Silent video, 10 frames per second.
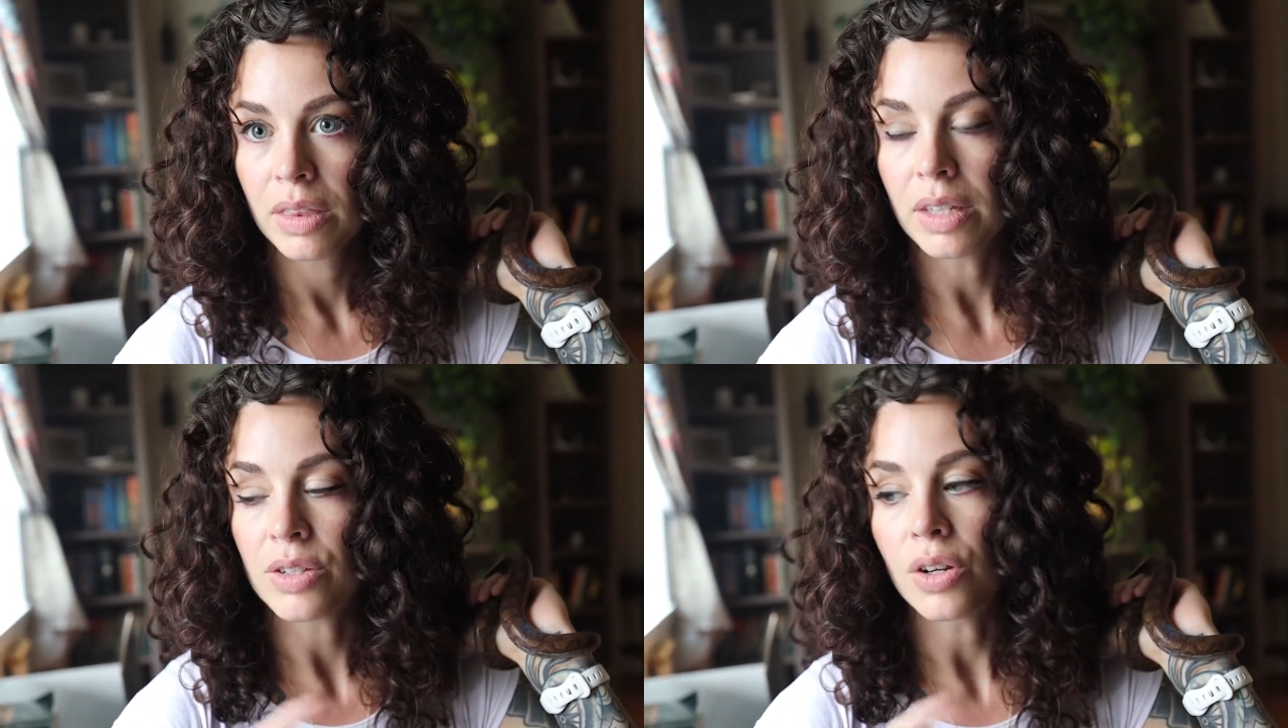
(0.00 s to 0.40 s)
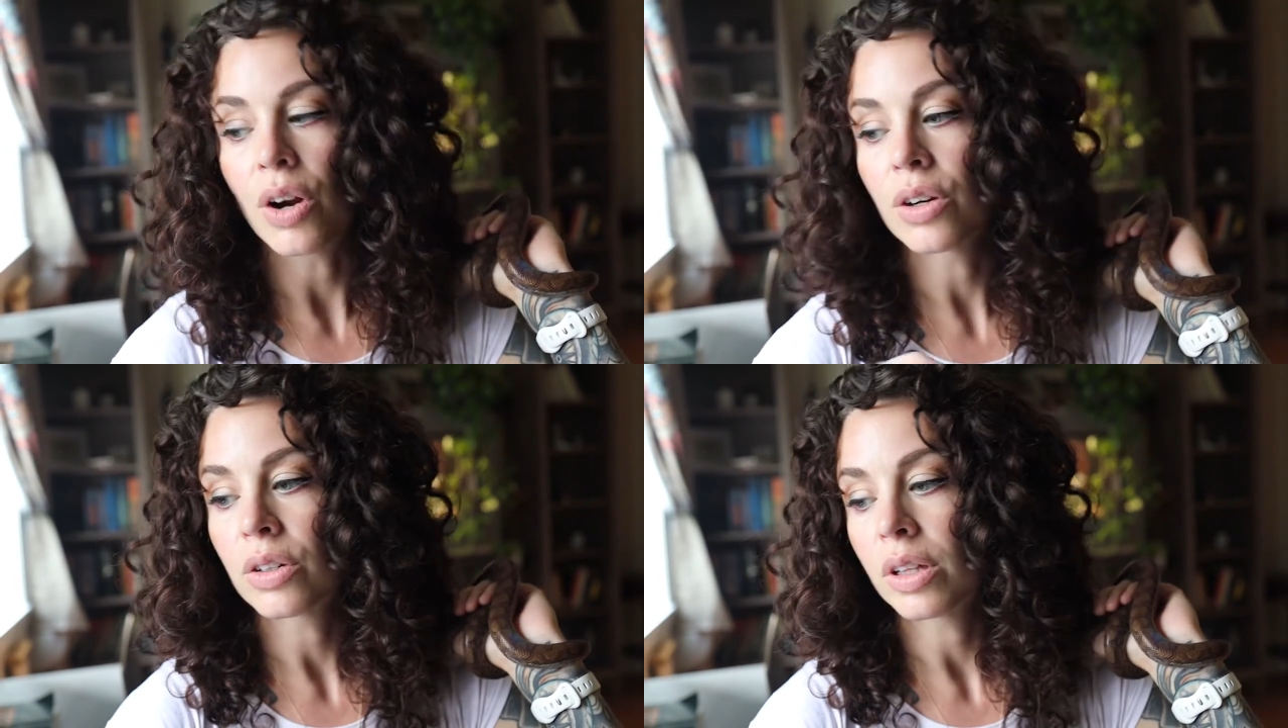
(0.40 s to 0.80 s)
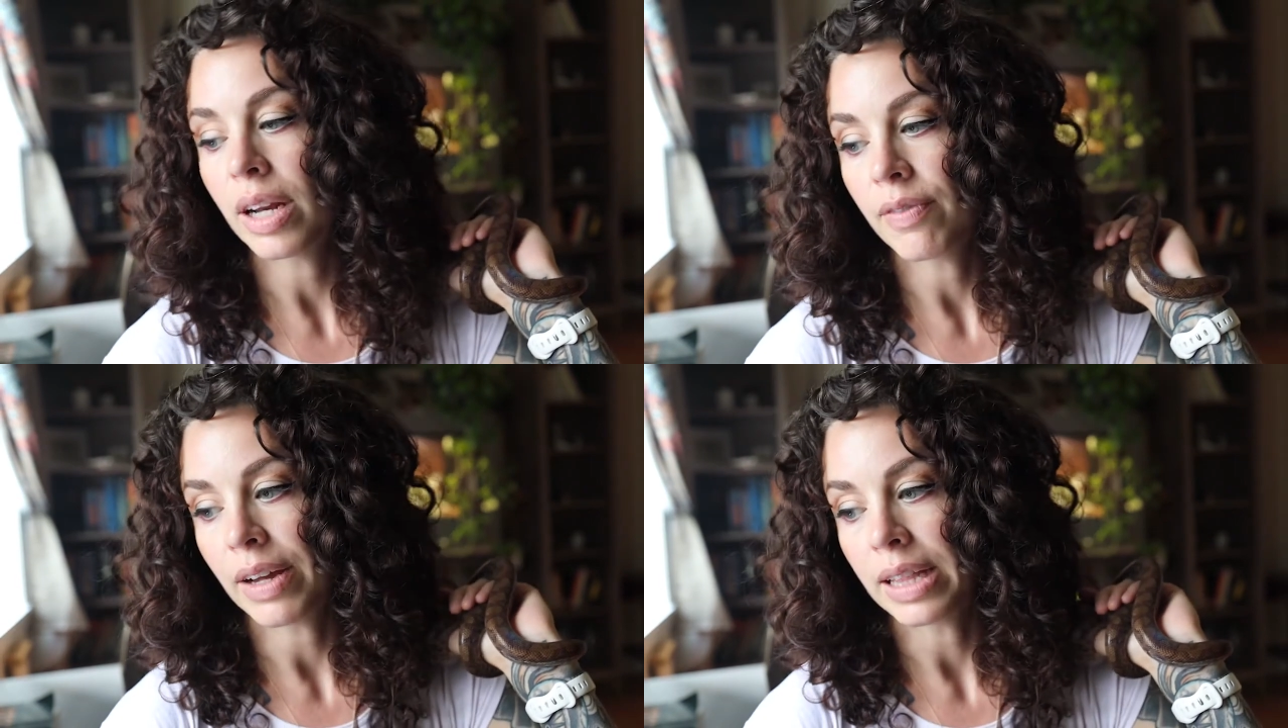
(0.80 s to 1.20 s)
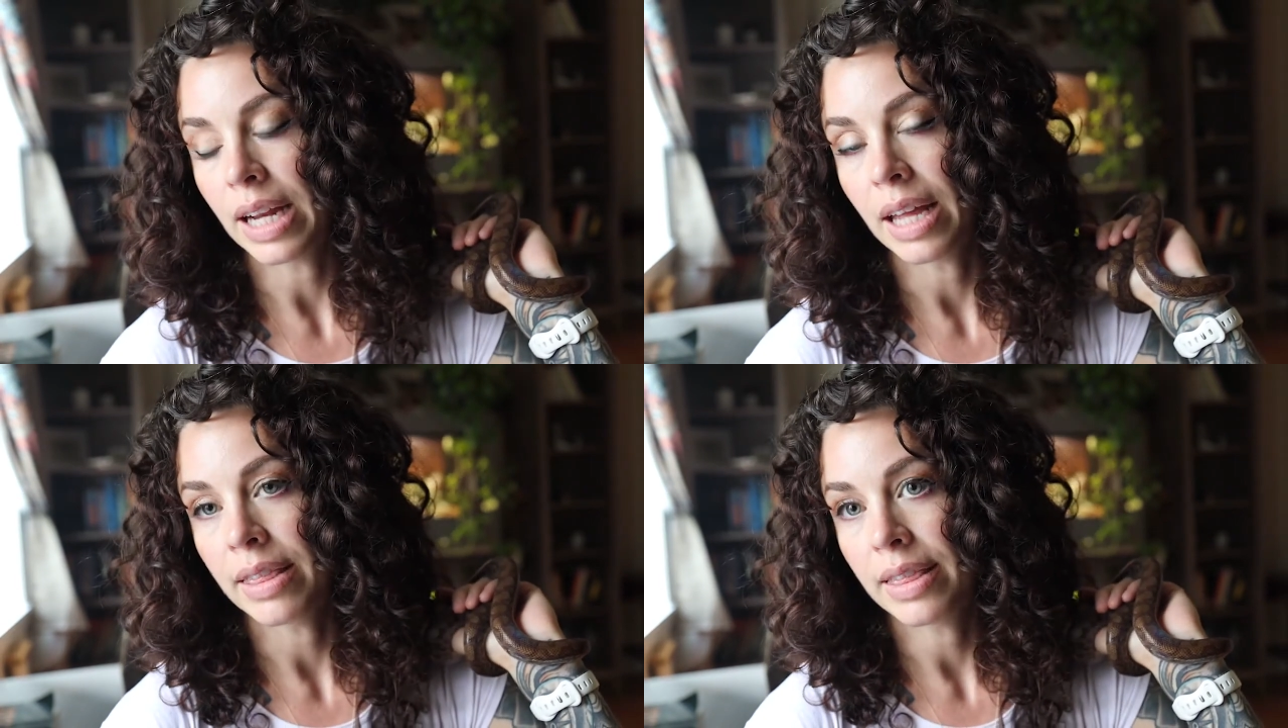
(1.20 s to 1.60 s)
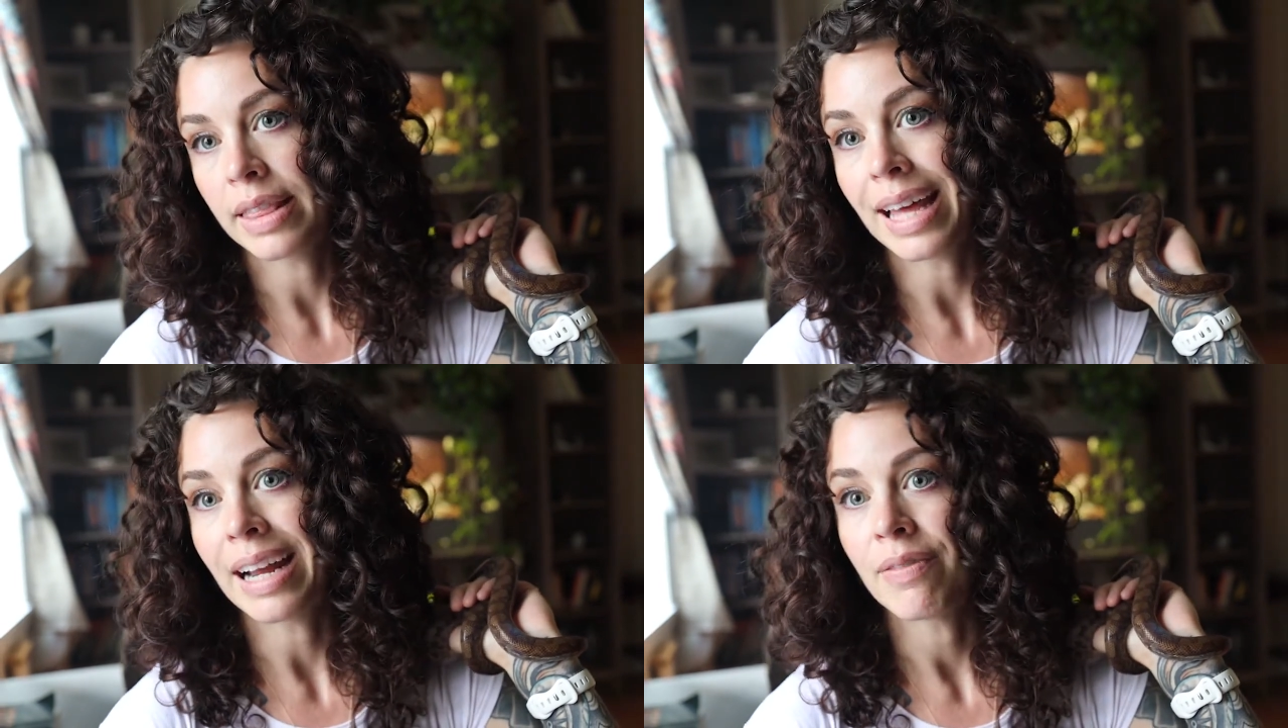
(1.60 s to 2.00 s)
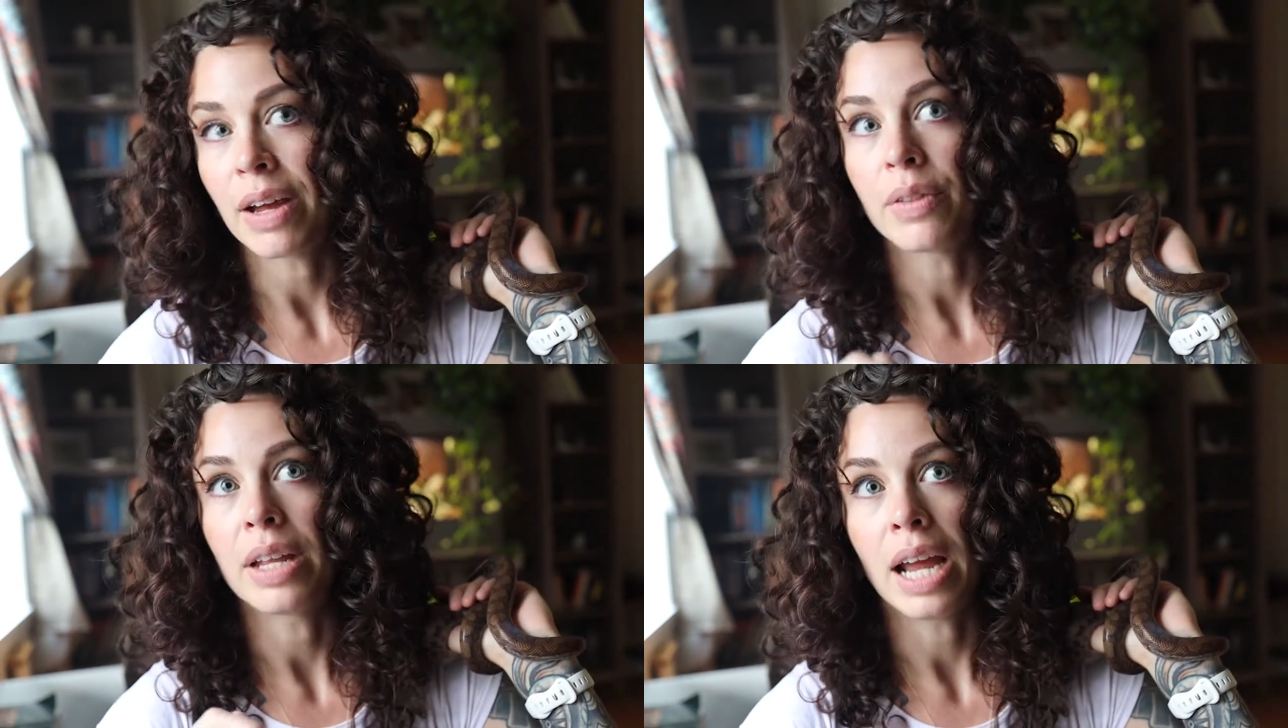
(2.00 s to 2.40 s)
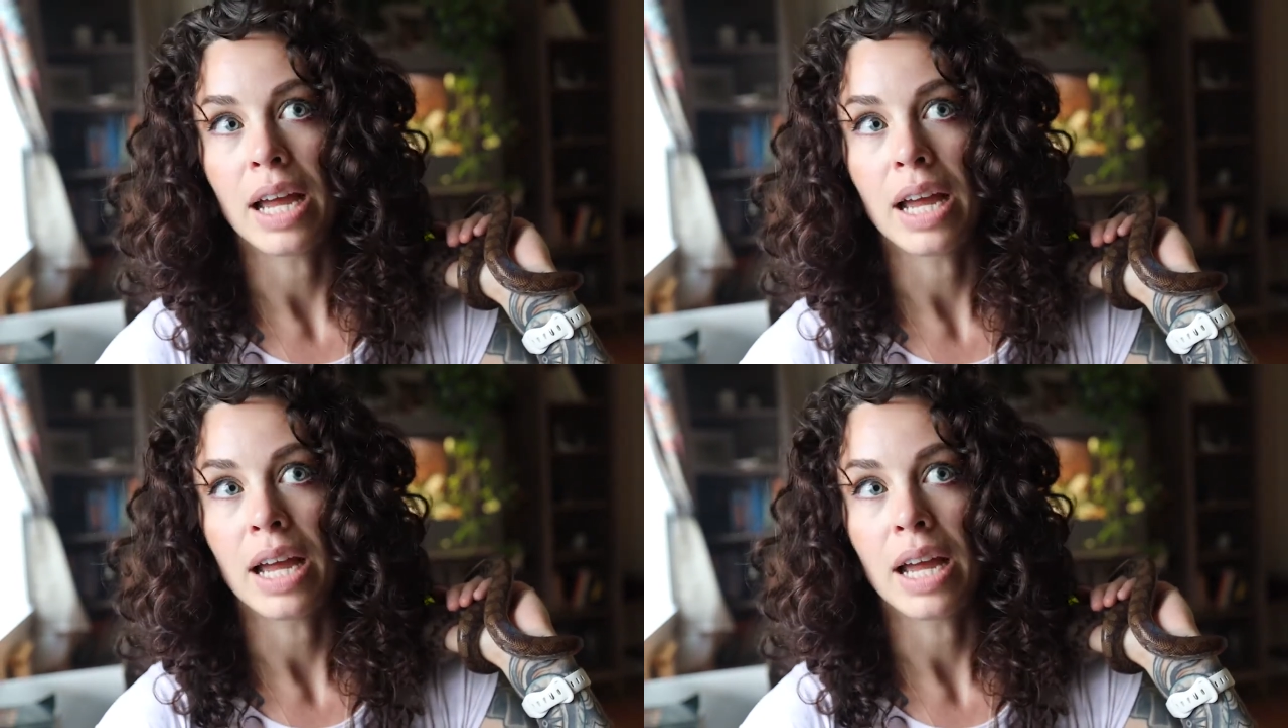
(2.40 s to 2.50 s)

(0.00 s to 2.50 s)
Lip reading: There's an article that I found that